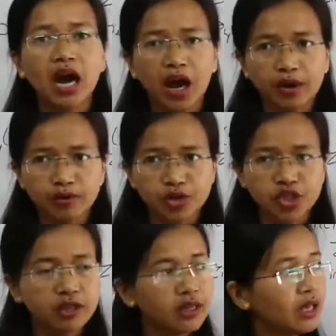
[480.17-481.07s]

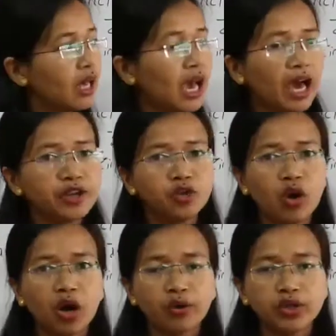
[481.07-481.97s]
hydrogen and you
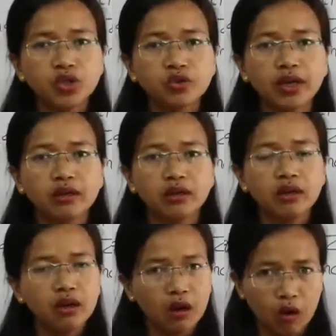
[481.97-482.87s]
are going to get a
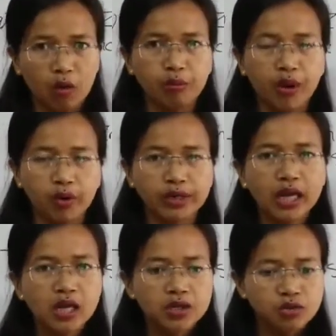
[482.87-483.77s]
compound.
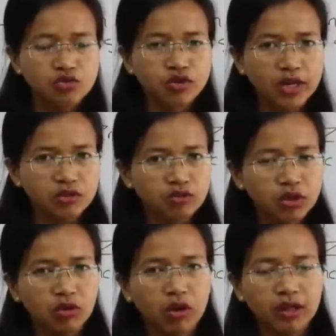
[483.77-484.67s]
So try to
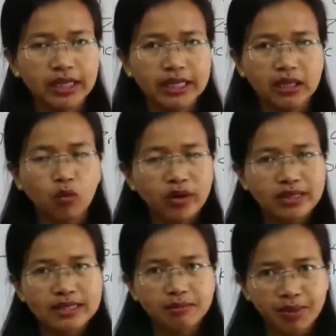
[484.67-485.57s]
recall here, what
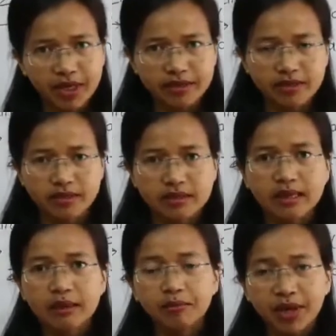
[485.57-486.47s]
is a base?
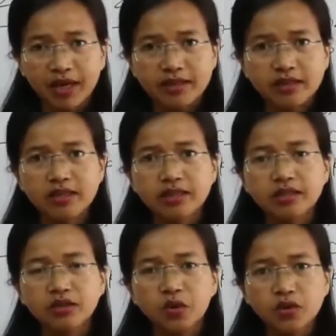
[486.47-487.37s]
A base is
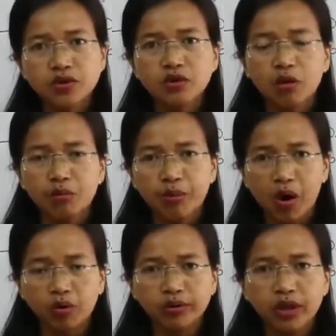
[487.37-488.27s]
those
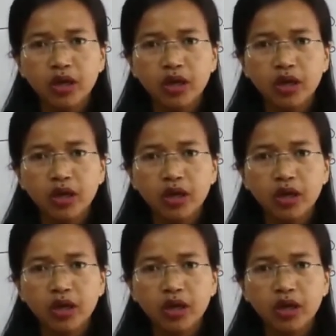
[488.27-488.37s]
compounds